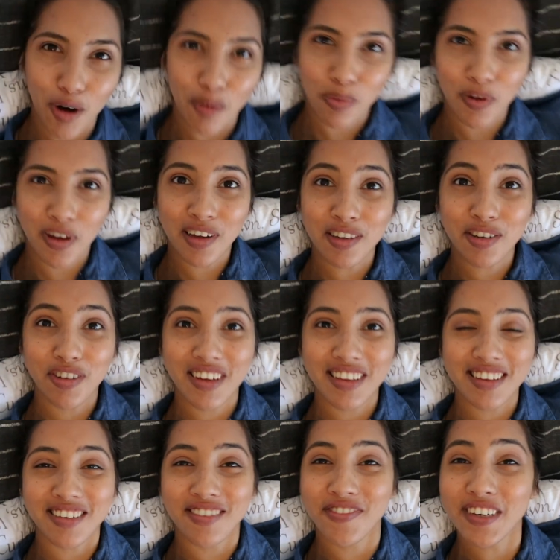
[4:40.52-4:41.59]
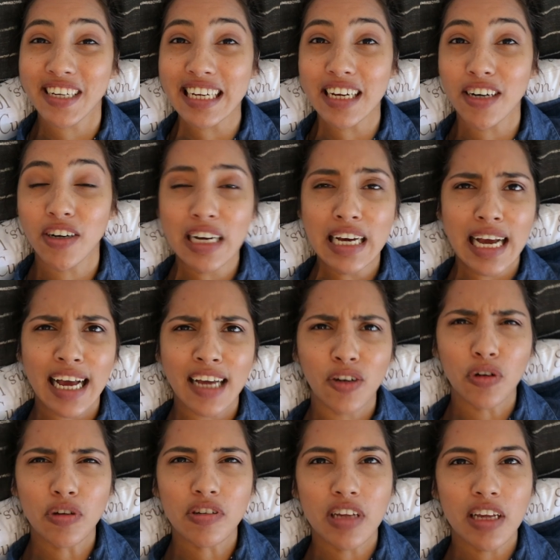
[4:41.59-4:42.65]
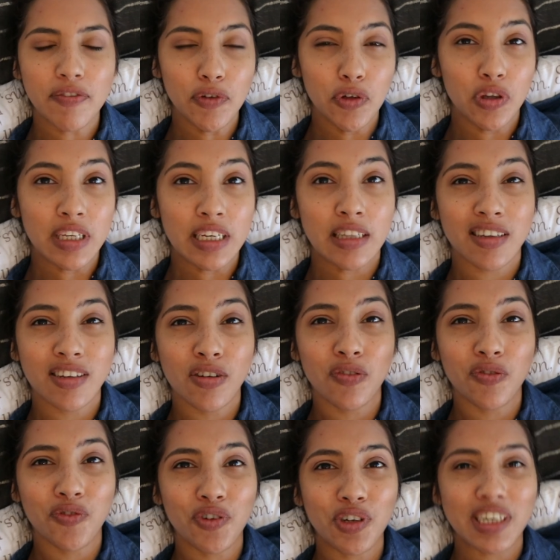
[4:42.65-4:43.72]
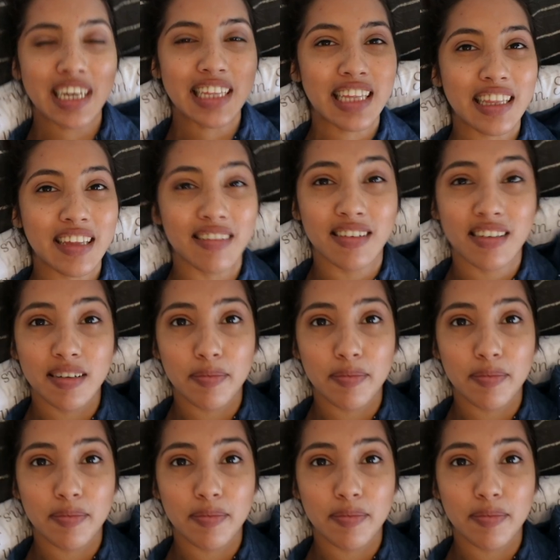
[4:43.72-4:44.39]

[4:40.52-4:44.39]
hope you enjoyed this video, and also if you did, don't forget that there's a